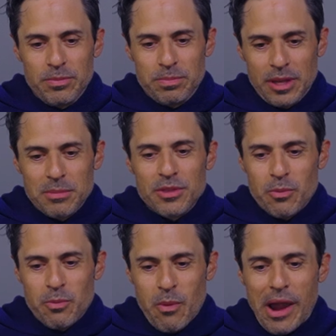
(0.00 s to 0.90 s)
going to be the
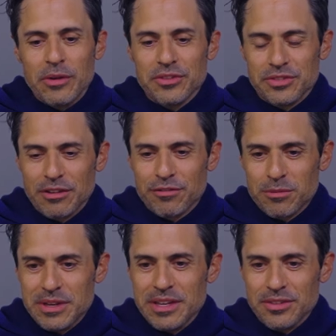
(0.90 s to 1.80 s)
wildest thing for
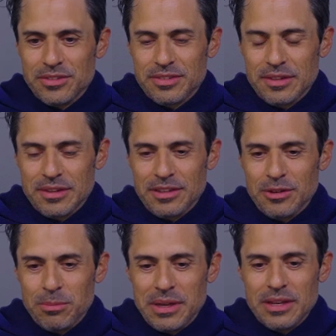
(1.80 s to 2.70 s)
me is,
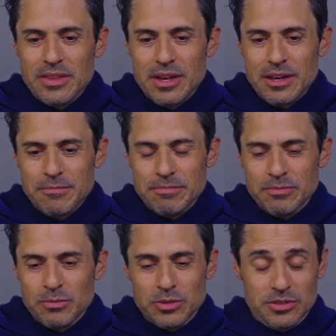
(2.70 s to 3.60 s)
being in
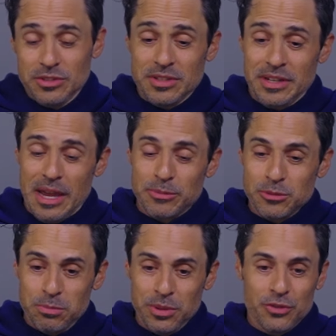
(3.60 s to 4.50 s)
which is just an
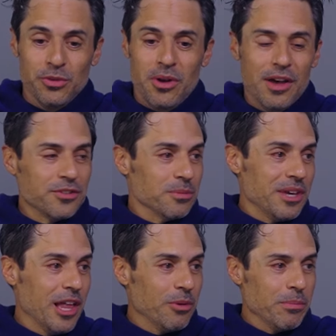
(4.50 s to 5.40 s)
absolute blissful, awesome
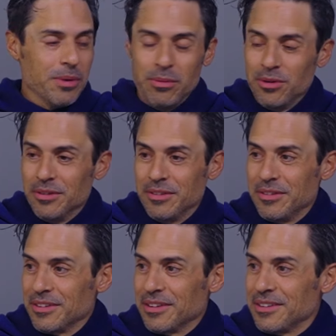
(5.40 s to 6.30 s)
Callaway bubble,
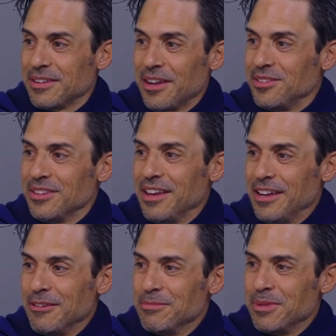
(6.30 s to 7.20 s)
gotta
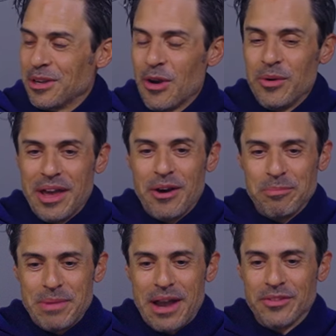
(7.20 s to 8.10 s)
say. But going out
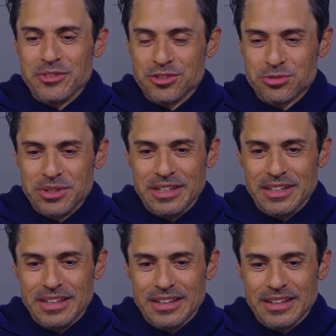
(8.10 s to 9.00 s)
back on the street
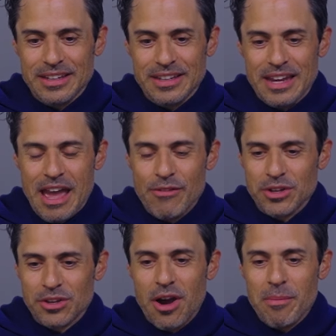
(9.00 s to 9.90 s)
and having to
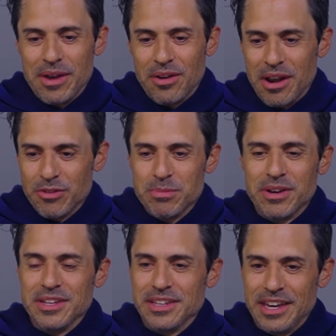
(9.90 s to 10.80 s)
comment on
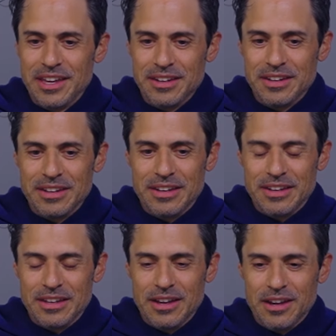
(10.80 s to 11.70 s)
everybody again,
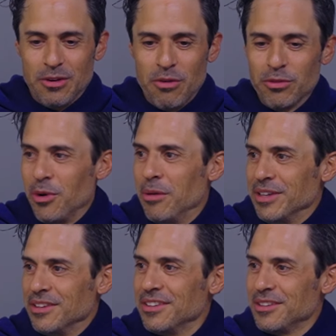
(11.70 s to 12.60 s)

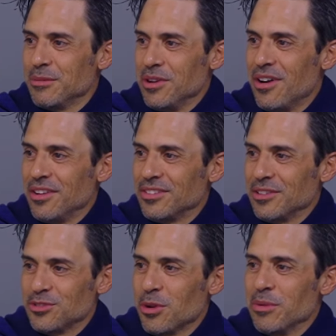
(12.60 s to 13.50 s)
overwhelming, to be honest. There's
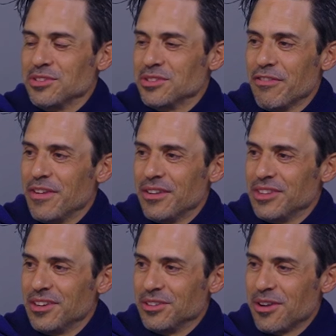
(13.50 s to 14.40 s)
so much stuff out
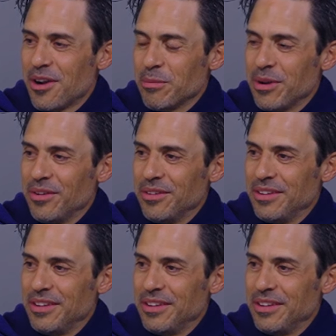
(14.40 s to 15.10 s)
there to talk about.